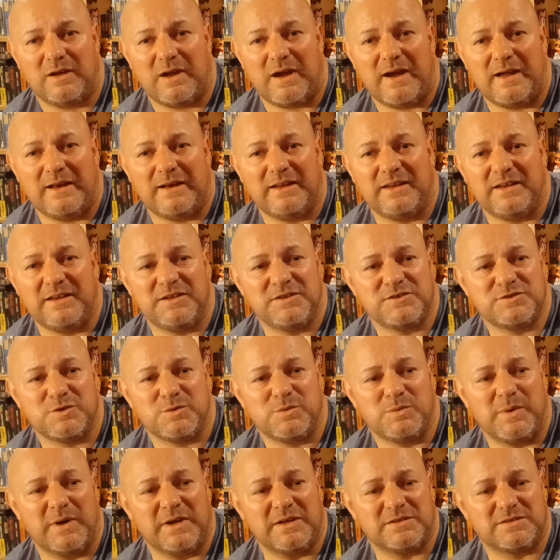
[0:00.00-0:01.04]
Ali's
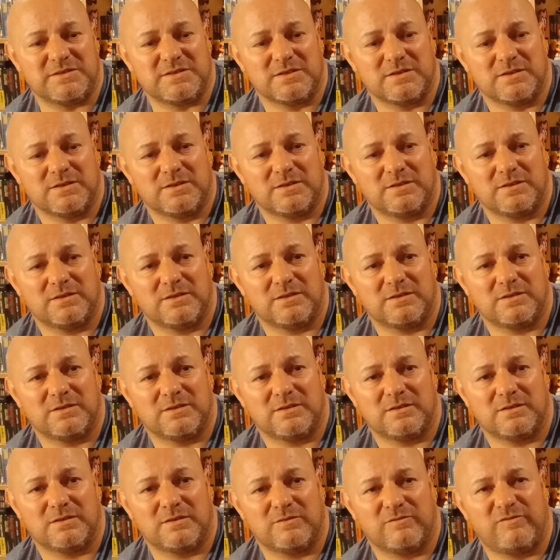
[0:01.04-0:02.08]
always
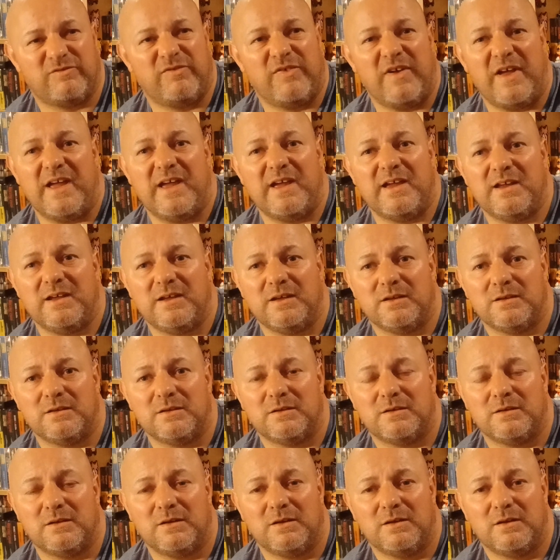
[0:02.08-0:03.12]
fair
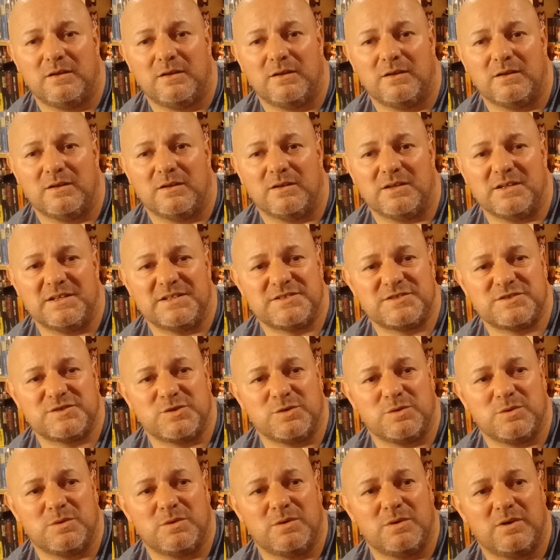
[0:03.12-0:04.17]
at his
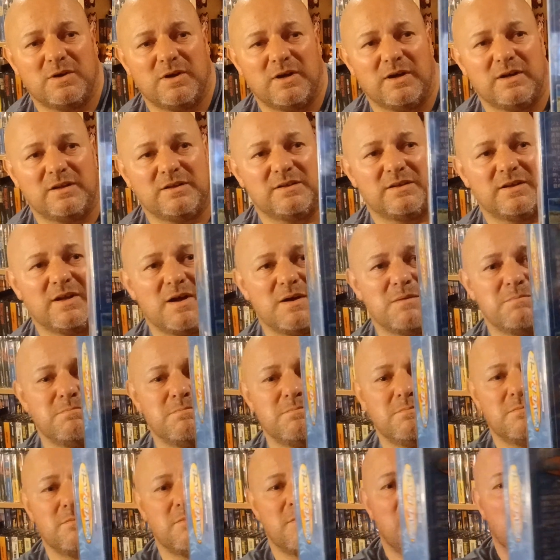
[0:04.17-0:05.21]
store, and
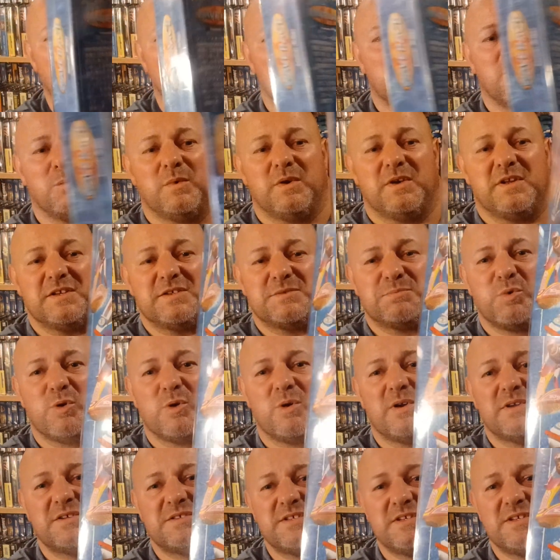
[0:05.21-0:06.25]
with his
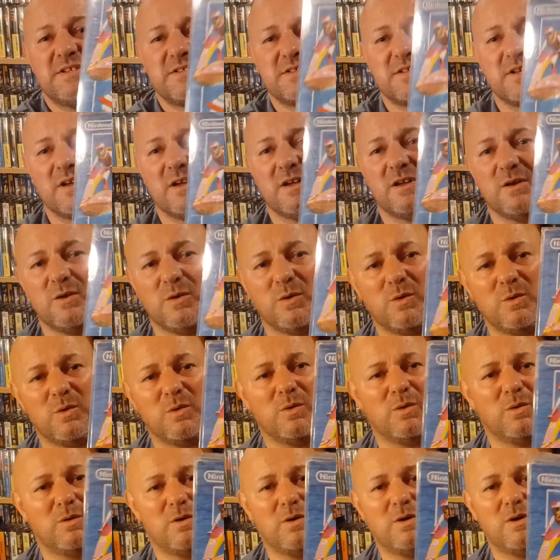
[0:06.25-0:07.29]
prices,
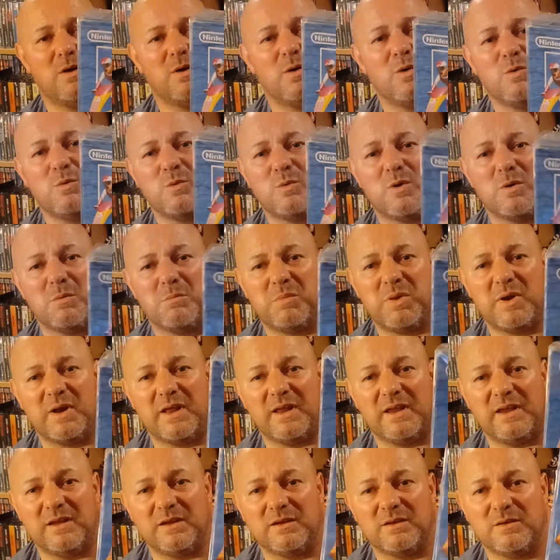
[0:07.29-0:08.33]
all
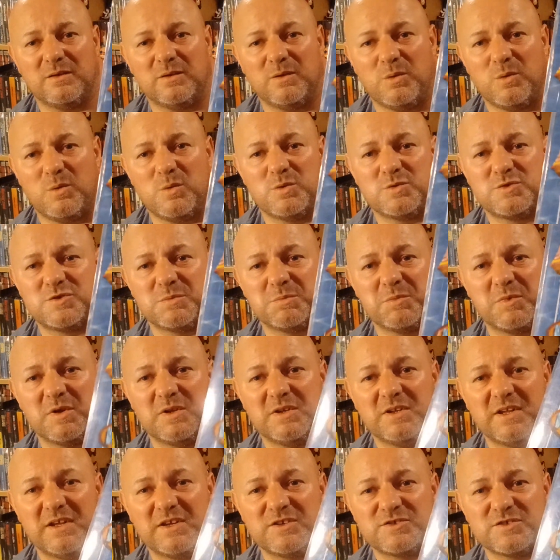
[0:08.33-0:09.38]
complete, awesome
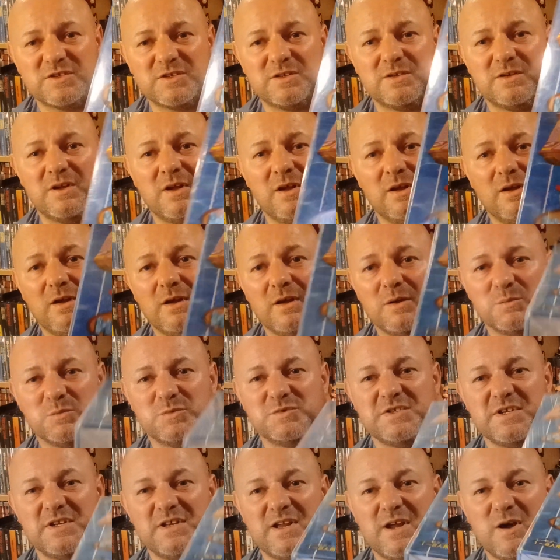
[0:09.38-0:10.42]
condition. It
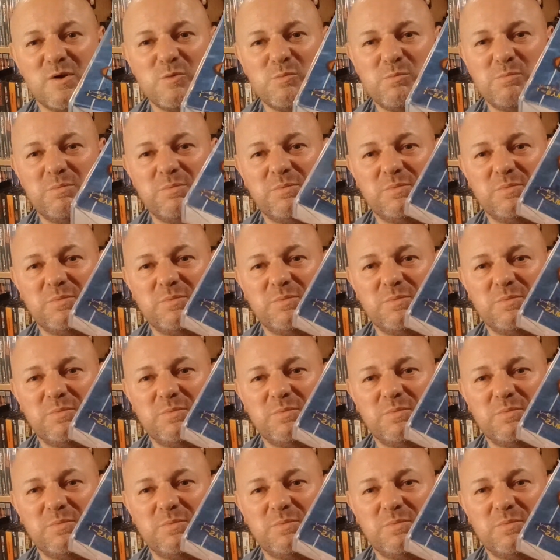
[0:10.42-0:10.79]
was in the old